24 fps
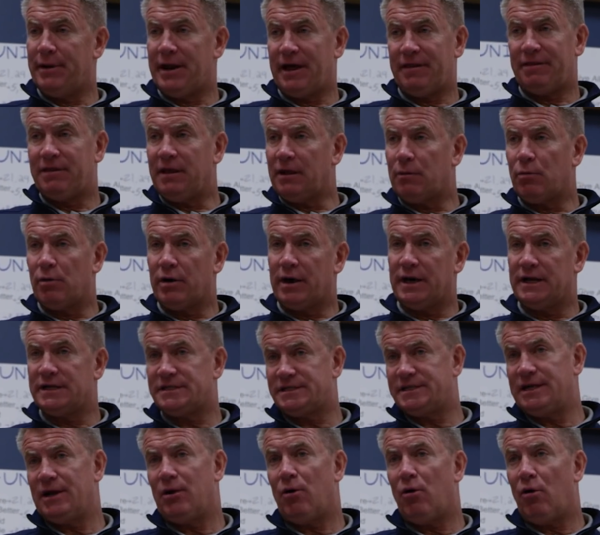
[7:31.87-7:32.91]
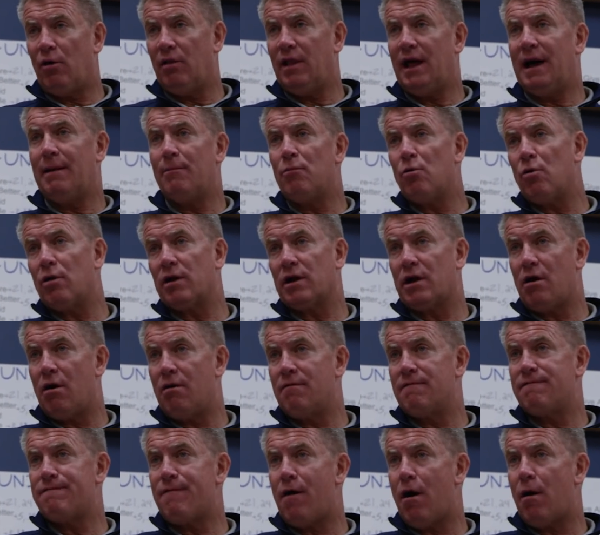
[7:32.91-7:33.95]
but I think we're going to see a whole lot more
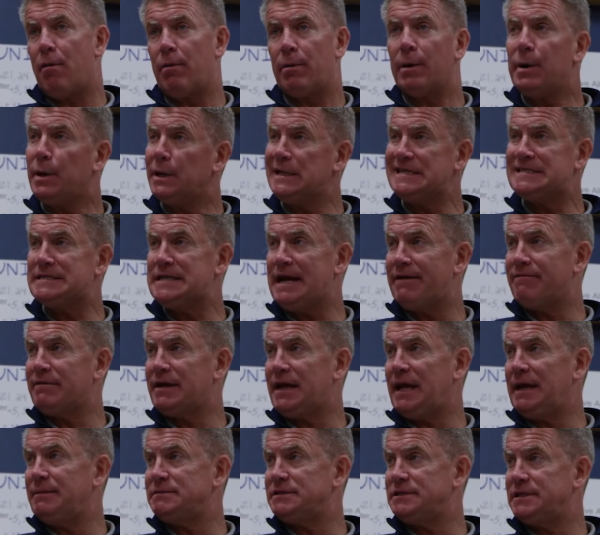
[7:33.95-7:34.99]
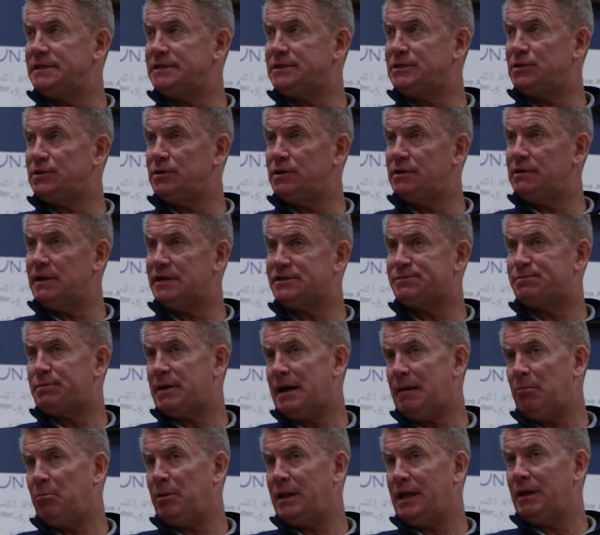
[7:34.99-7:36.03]
going forward. We're only seven games into it. That's
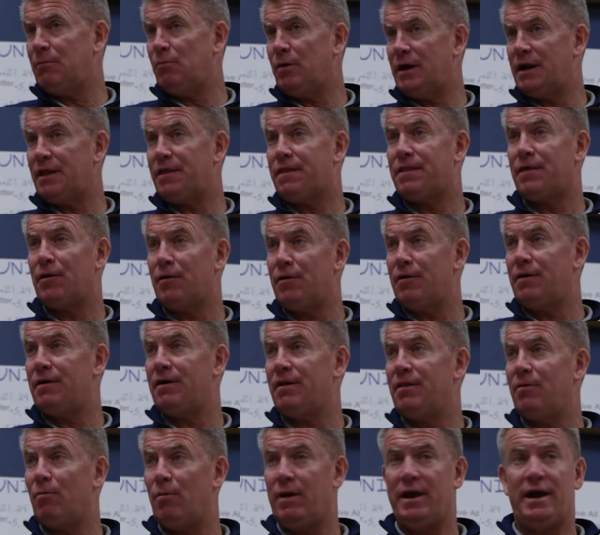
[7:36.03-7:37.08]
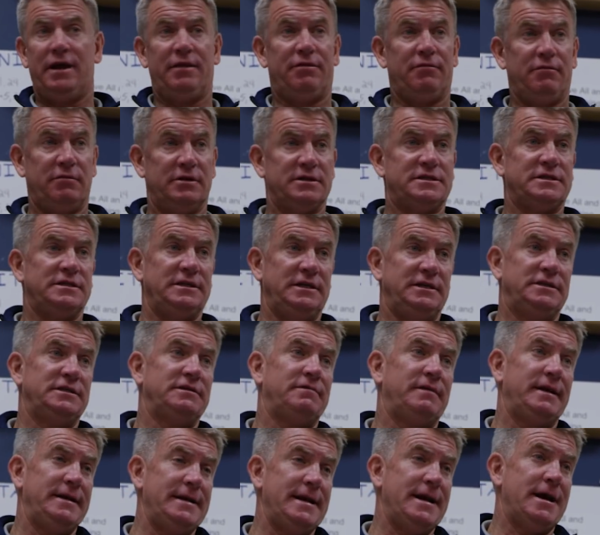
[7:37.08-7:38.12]
probably, what, a third of the way through the
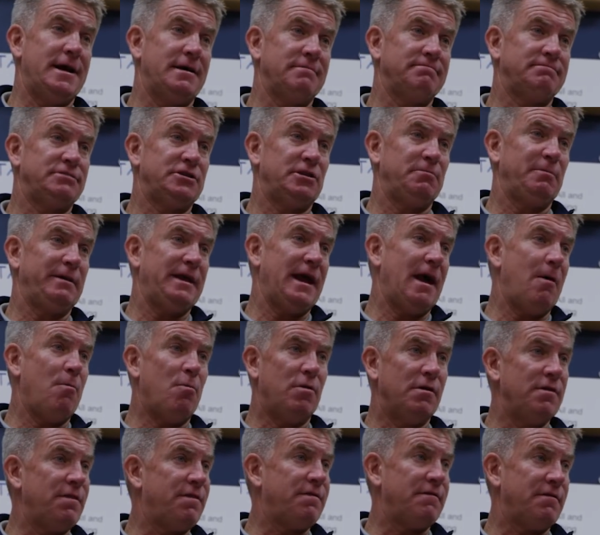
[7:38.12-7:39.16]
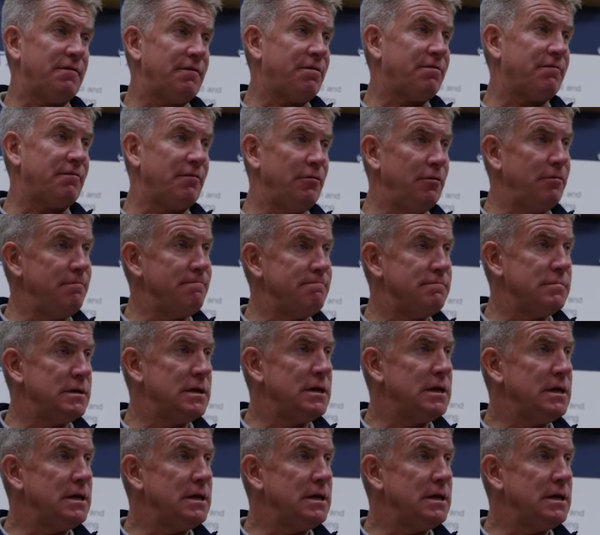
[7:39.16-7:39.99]
season right now. So we got one third through.